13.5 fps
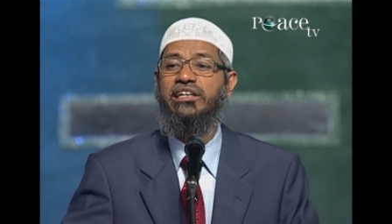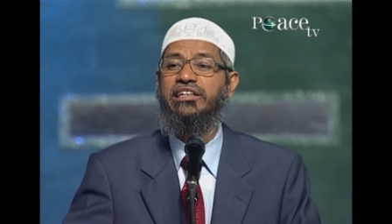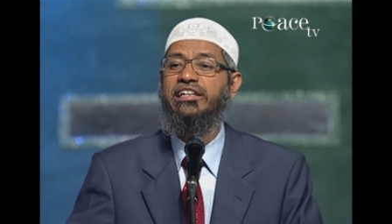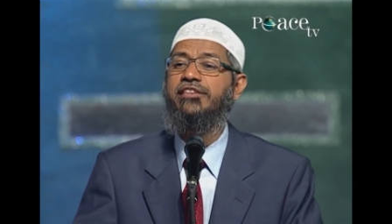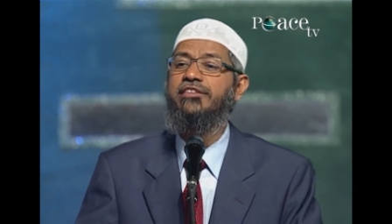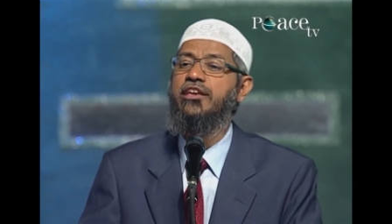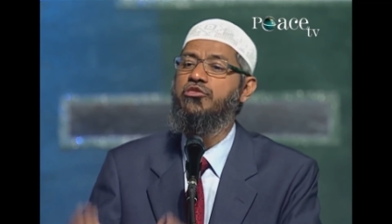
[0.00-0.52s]
the
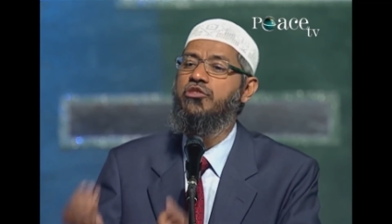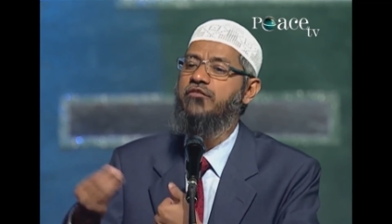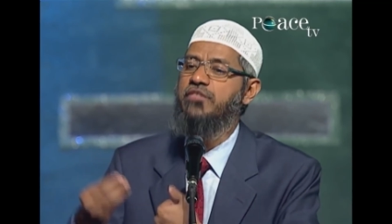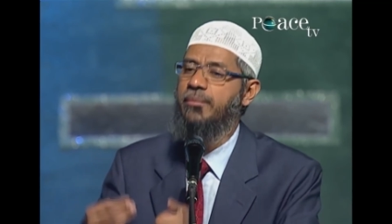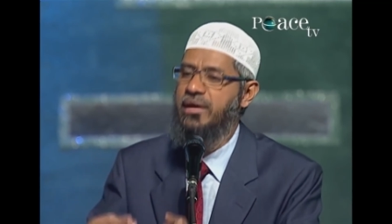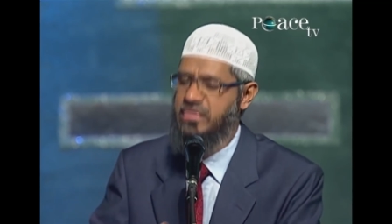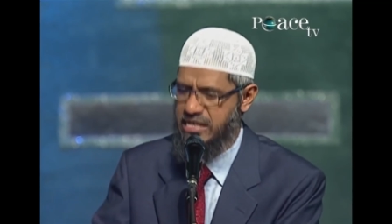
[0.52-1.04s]
teachings of
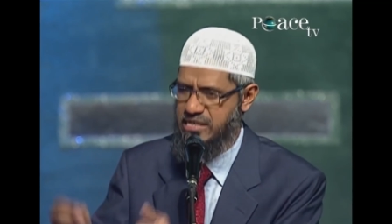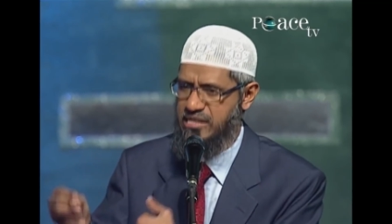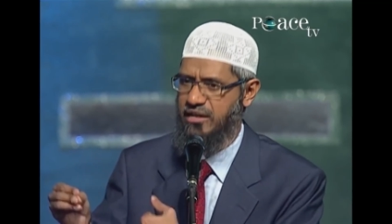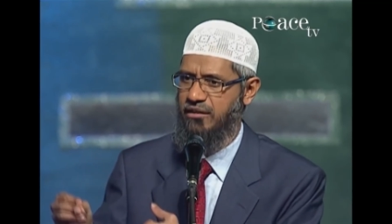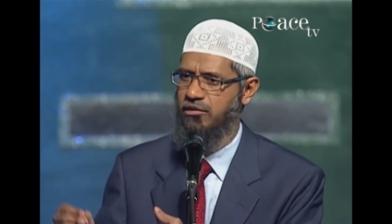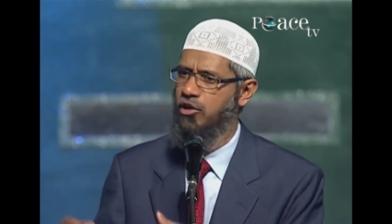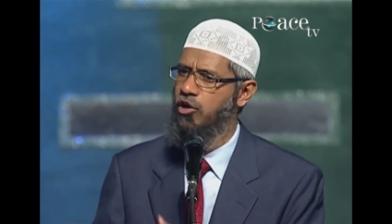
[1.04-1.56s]
the
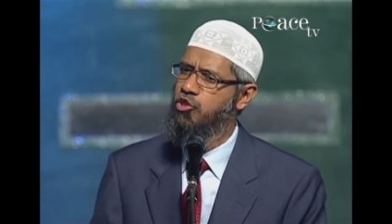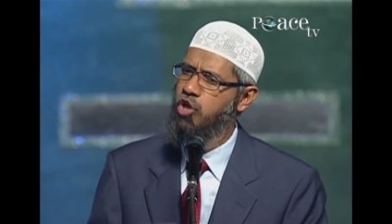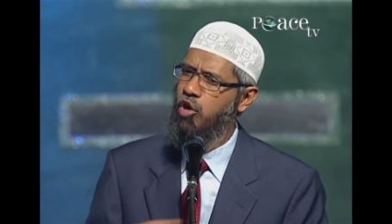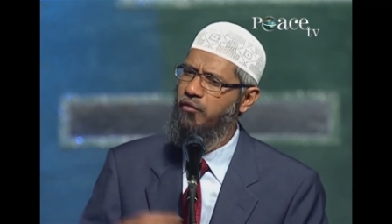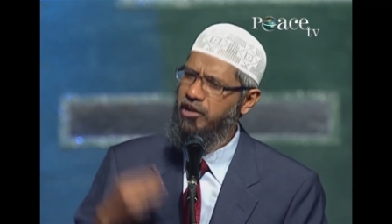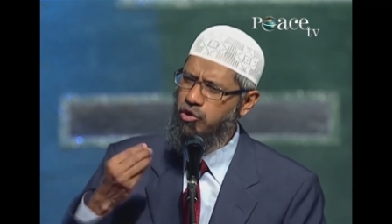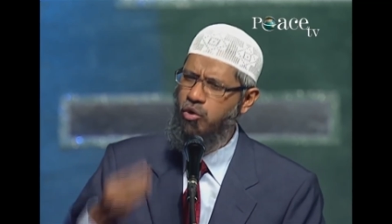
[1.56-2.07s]
messenger.
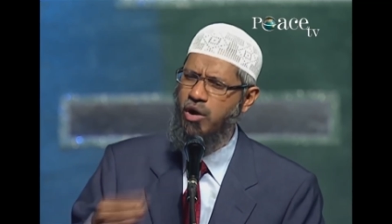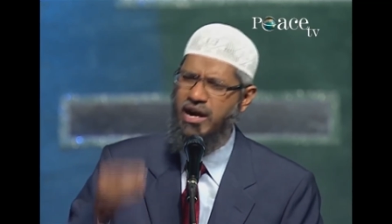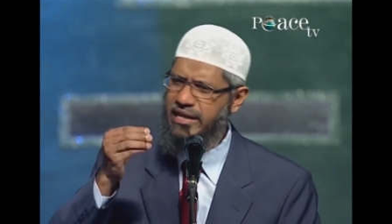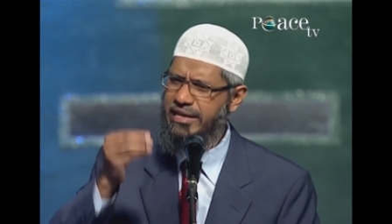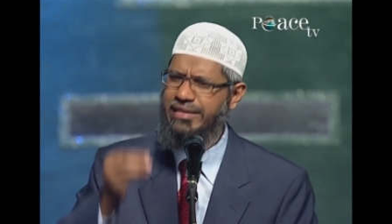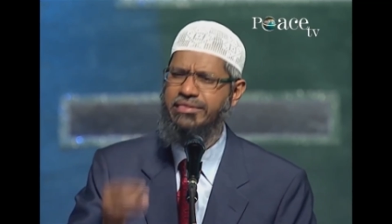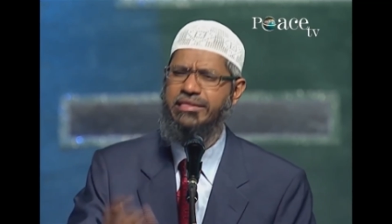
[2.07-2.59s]
So we do
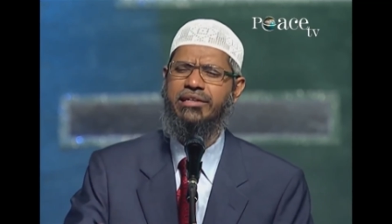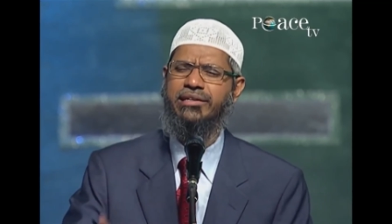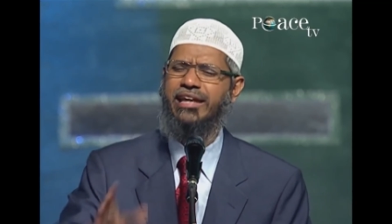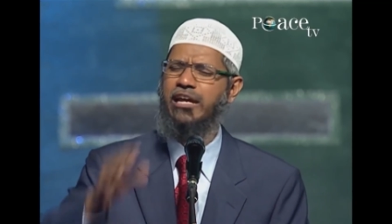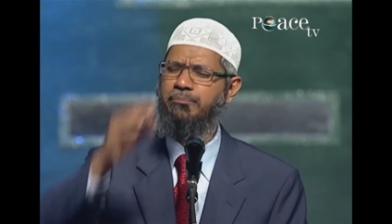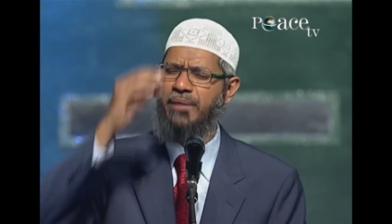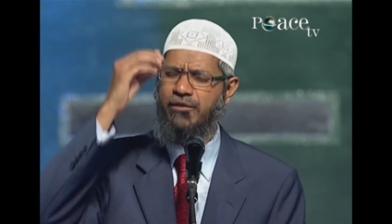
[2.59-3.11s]
agree in this
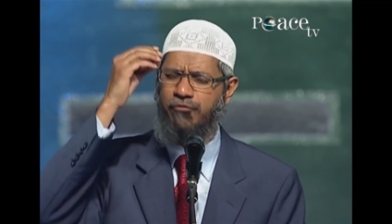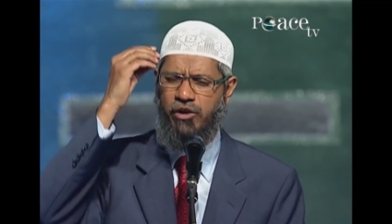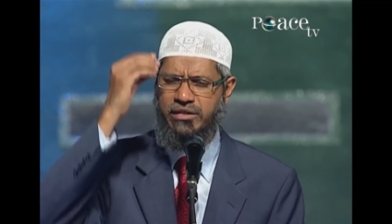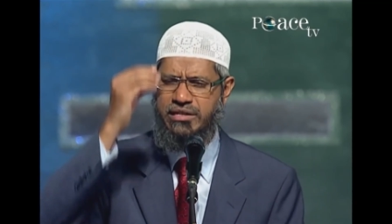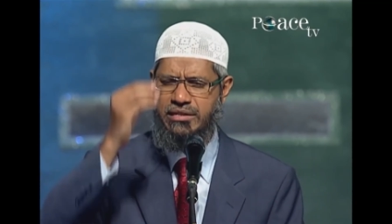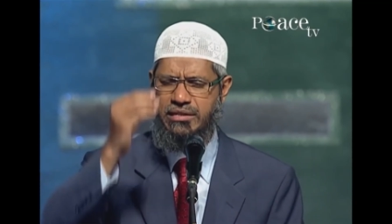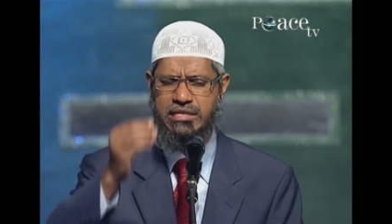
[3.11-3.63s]
statement
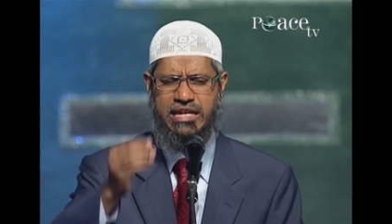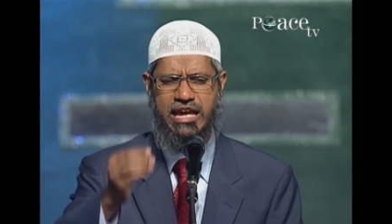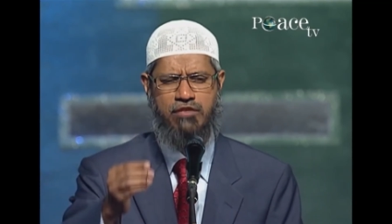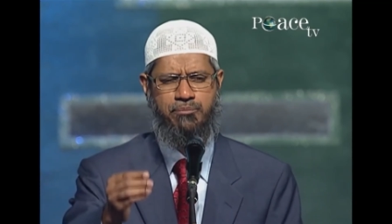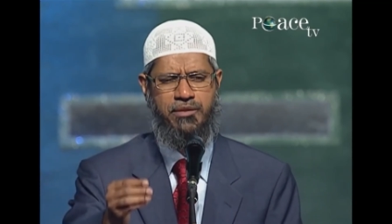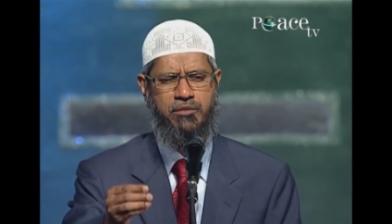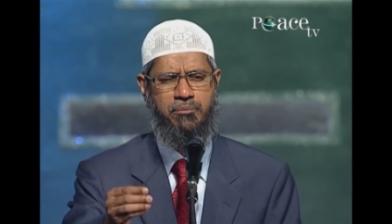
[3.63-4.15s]
what Jesus
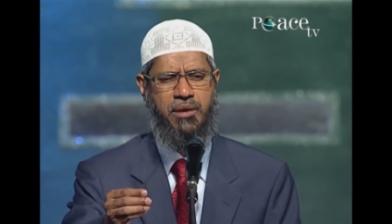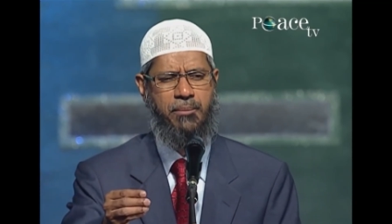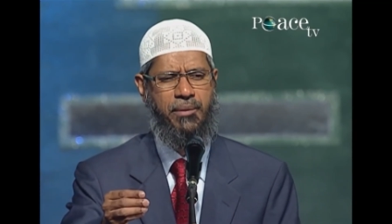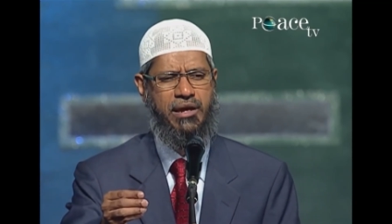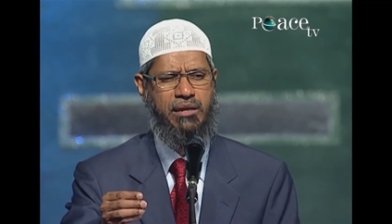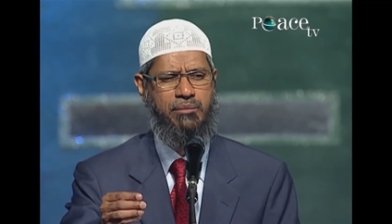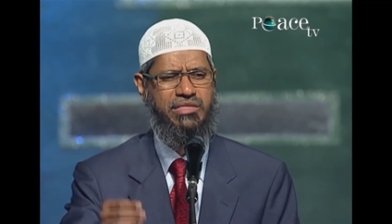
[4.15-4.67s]
Christ, peace be
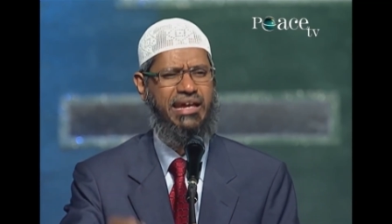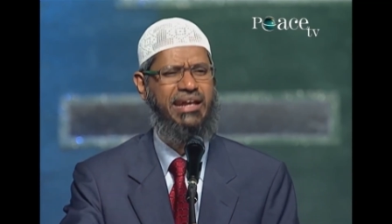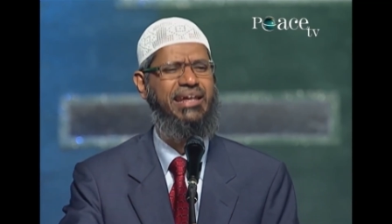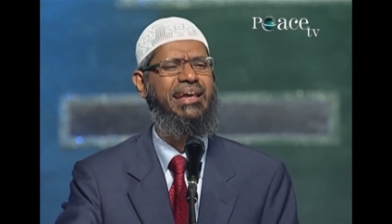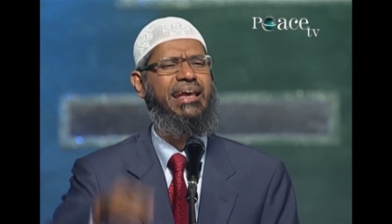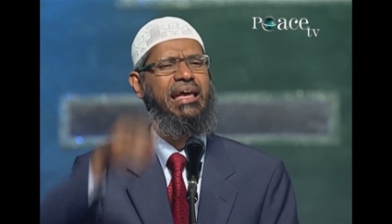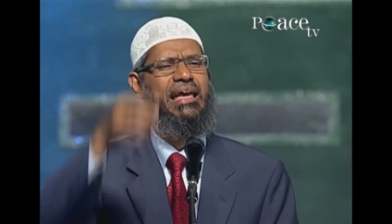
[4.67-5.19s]
upon him,
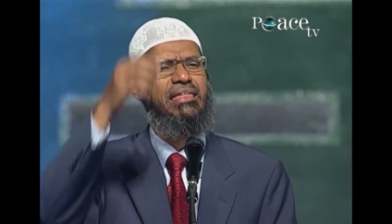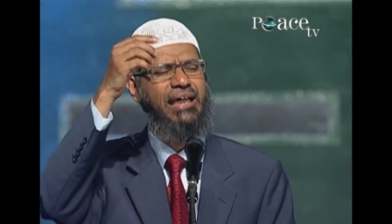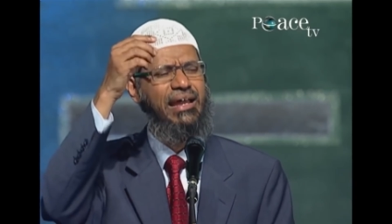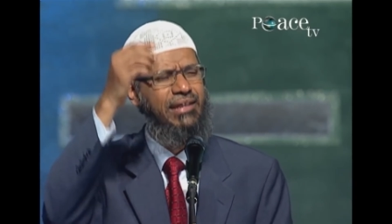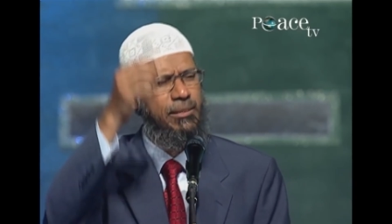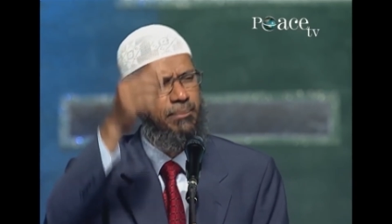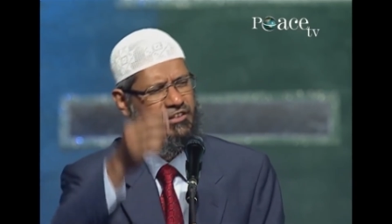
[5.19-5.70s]
said is
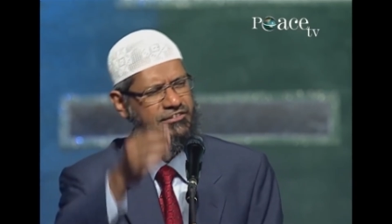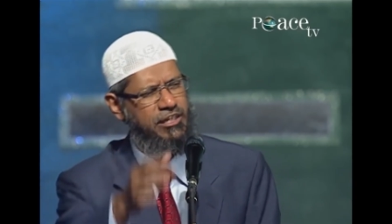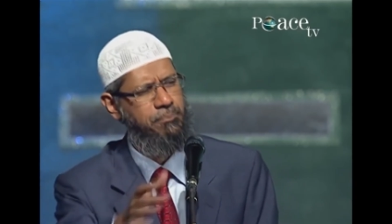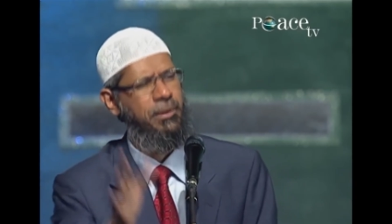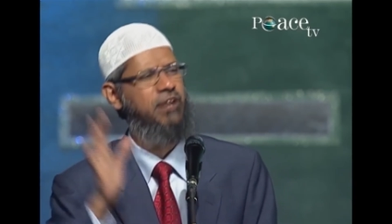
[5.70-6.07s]
100%